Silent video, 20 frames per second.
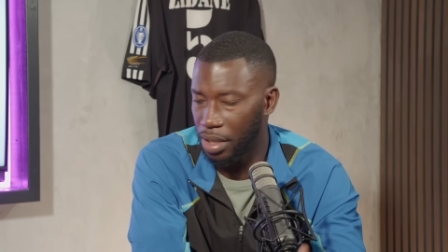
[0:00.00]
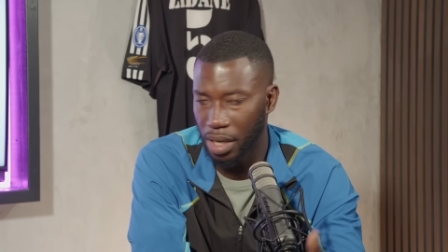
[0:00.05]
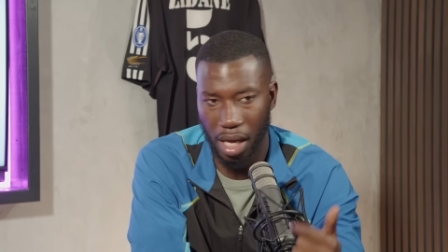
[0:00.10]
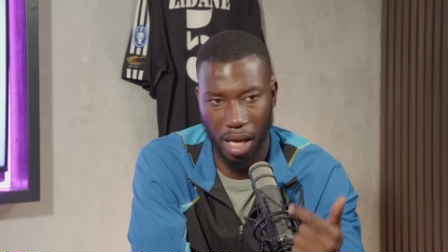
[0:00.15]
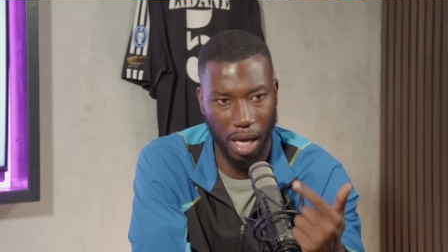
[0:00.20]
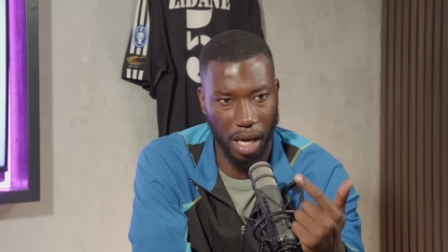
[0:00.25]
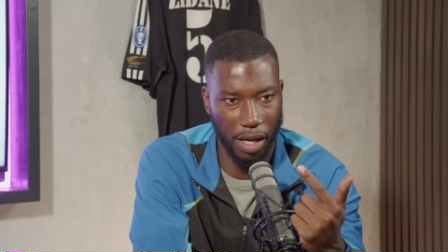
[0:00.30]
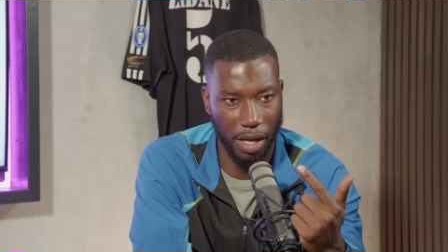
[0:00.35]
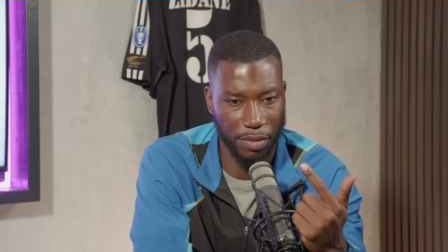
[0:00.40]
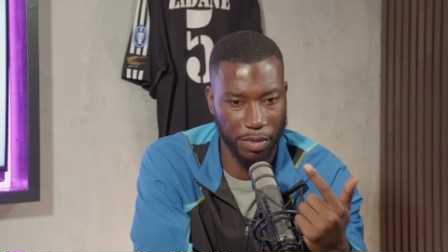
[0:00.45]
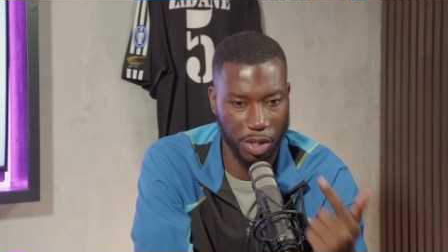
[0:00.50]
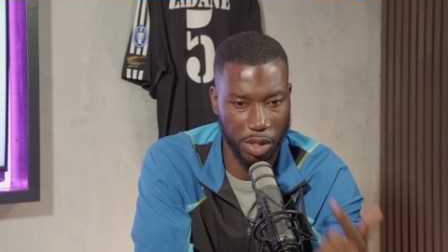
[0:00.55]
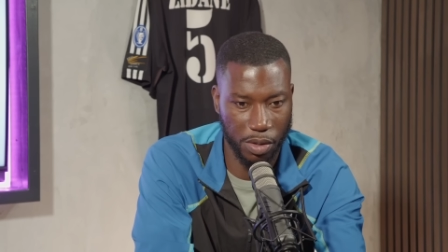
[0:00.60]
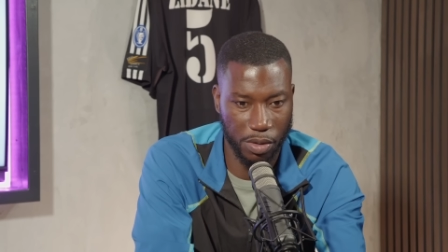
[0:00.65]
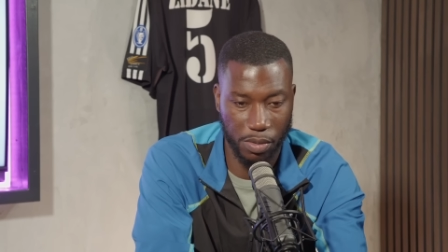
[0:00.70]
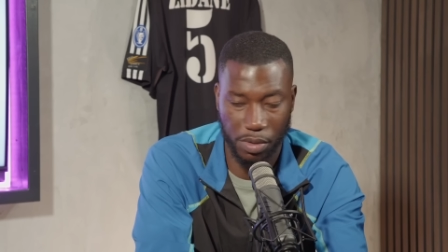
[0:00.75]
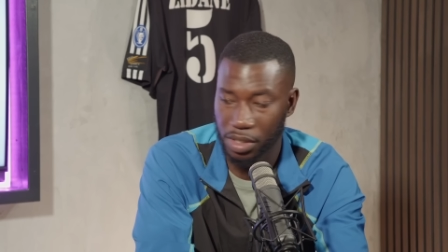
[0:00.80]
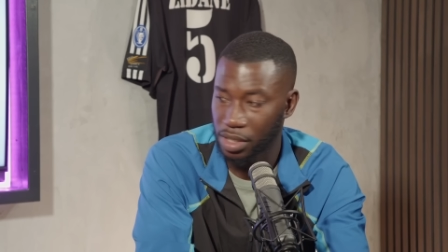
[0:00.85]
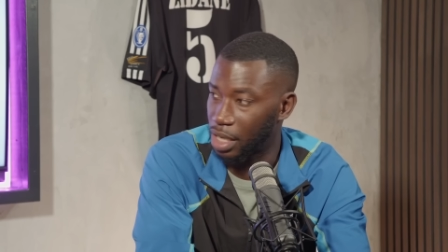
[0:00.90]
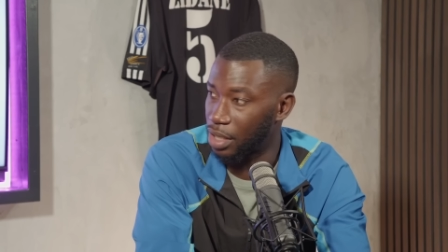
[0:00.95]
Uh, San
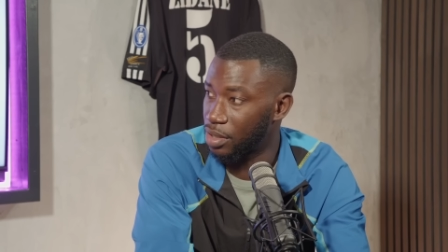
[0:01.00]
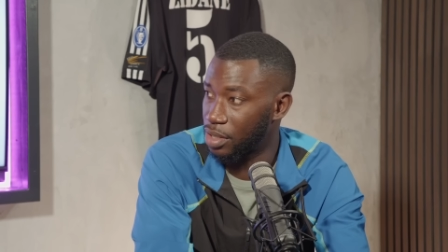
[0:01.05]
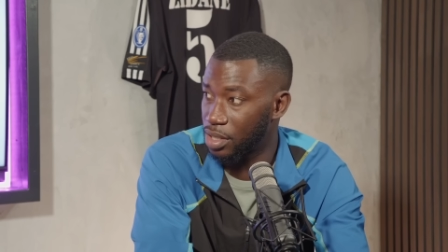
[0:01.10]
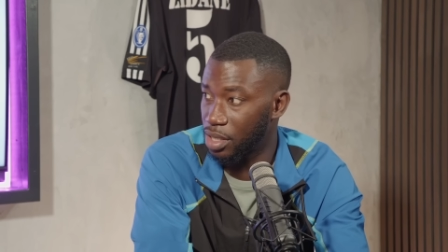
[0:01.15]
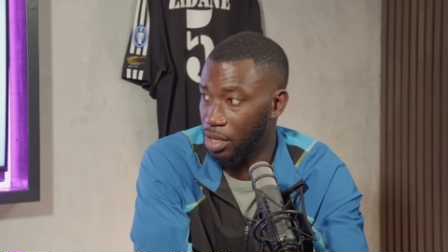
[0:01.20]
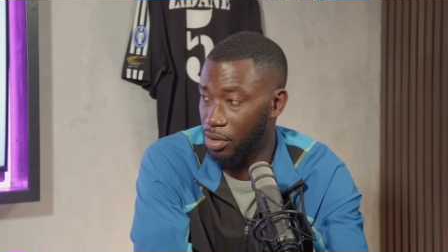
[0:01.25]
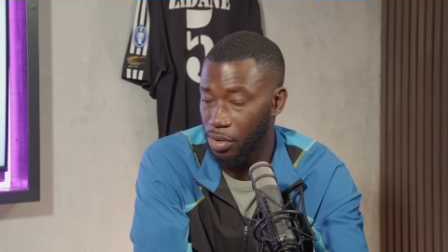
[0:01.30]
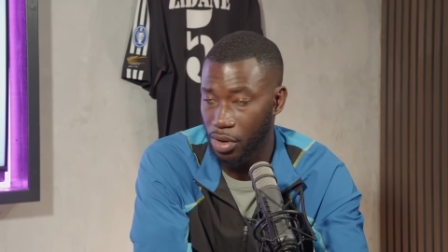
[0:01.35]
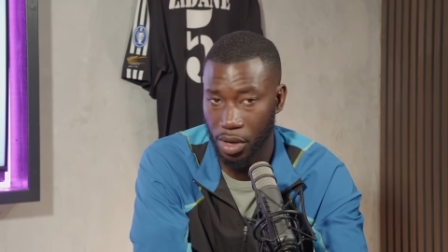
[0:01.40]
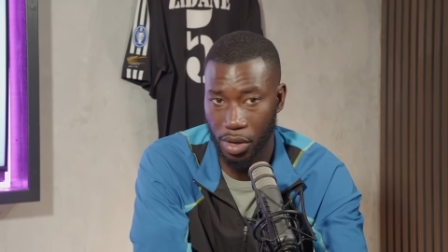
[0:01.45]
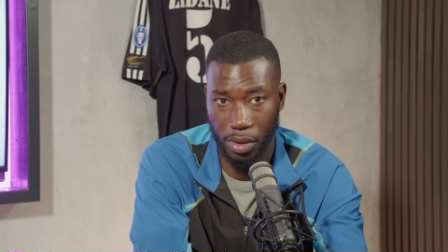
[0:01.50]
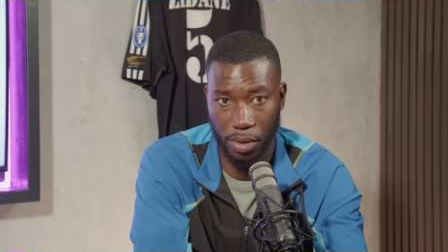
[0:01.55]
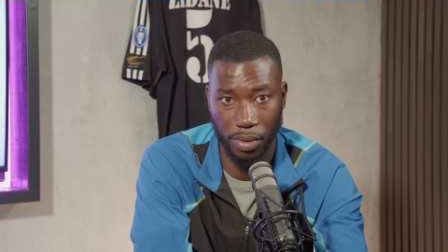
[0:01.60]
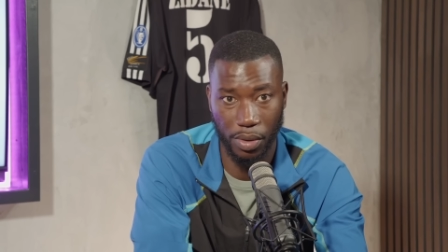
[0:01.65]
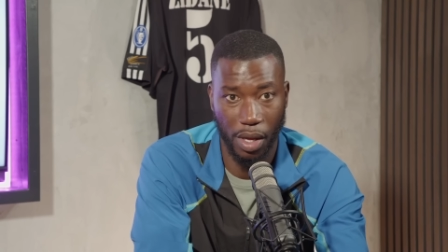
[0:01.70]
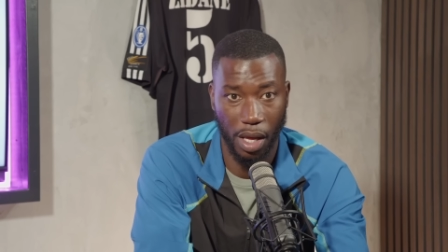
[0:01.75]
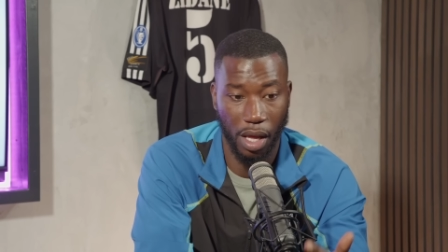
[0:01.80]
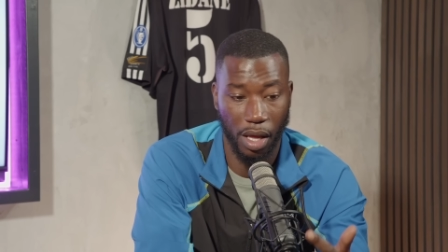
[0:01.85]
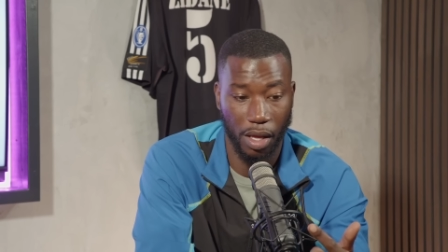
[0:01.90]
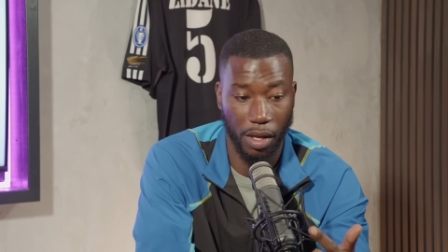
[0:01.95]
Siro, San Siro,
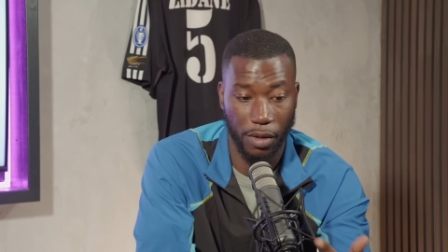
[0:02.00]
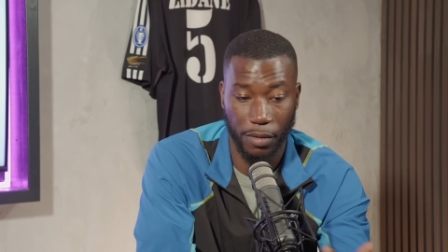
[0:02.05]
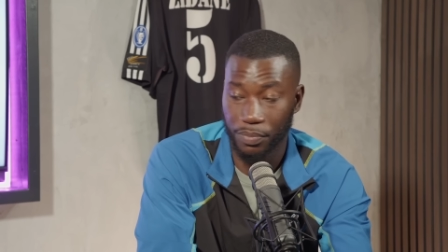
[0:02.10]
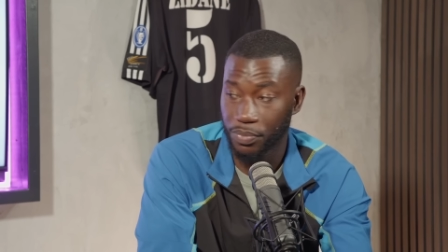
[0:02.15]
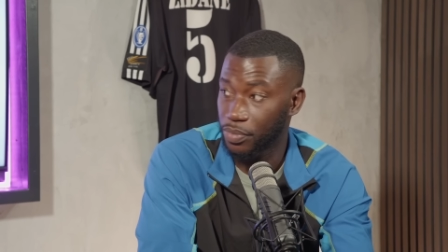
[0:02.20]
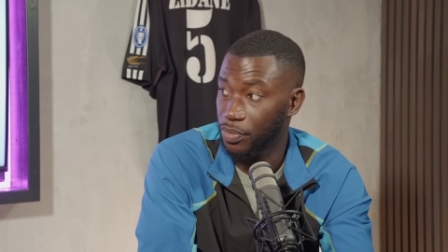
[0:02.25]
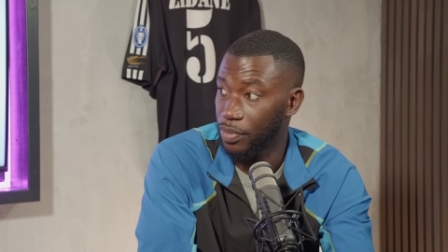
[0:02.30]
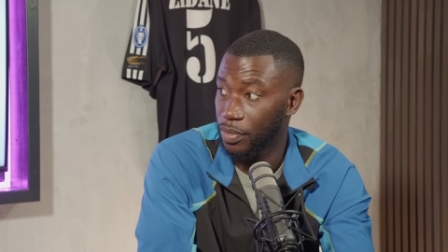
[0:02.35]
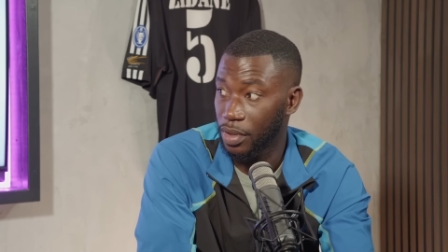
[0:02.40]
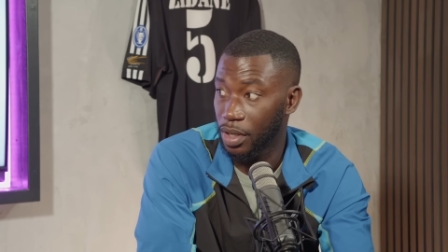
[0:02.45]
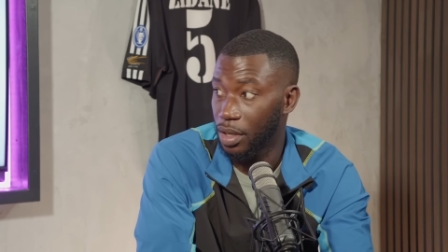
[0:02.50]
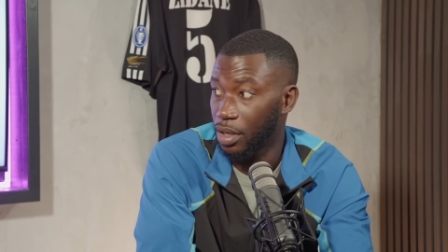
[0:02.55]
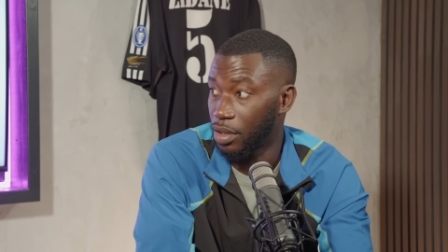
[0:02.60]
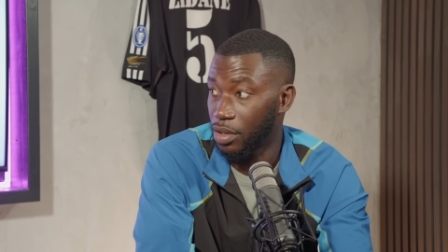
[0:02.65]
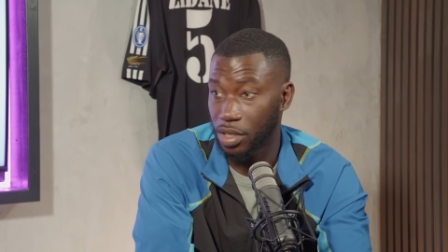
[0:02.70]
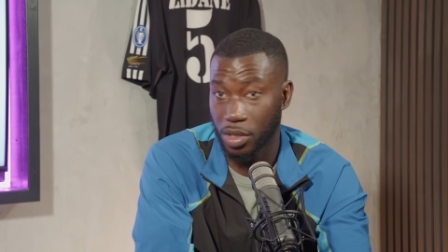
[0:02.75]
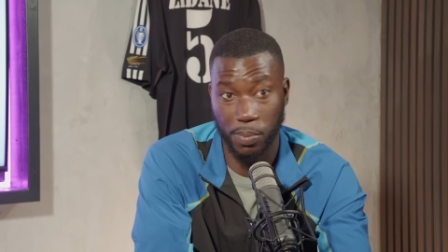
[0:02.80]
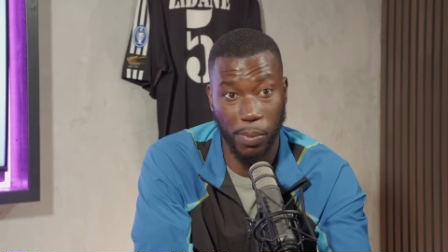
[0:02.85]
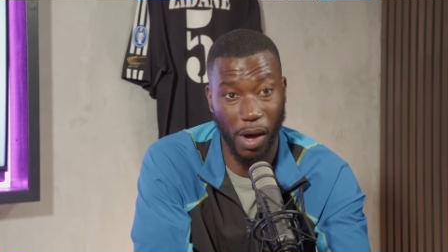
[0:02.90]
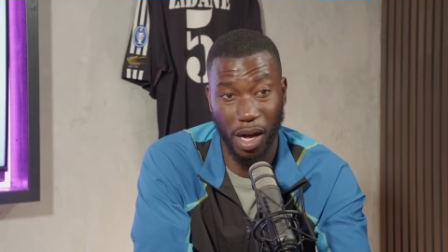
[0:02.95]
the hat trick as
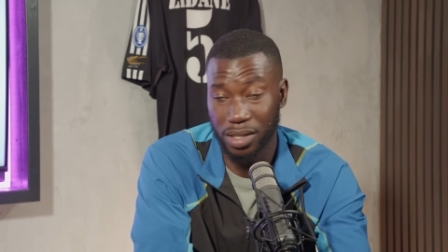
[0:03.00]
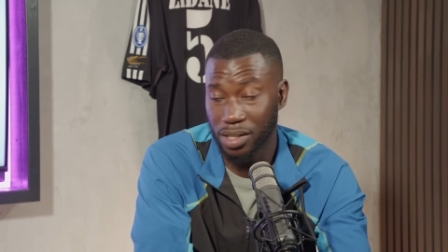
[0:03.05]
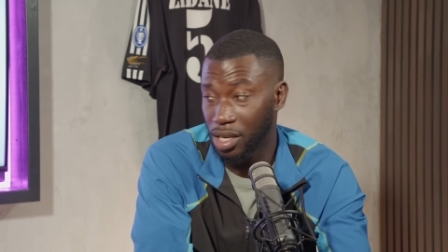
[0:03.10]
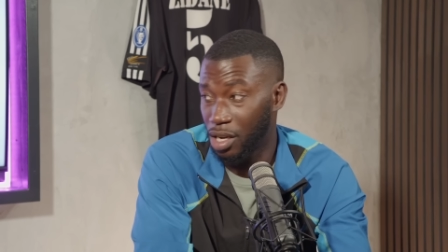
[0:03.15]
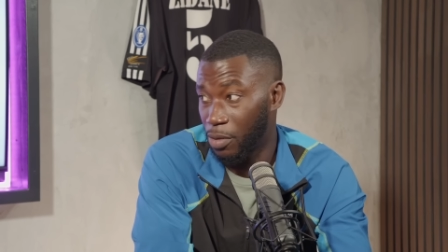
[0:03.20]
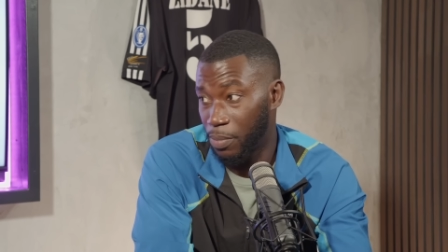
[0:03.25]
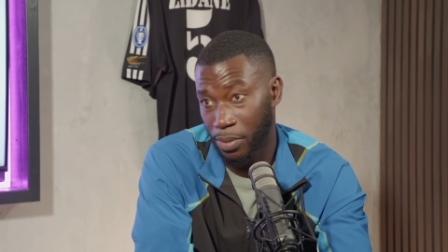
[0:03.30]
well. Sparta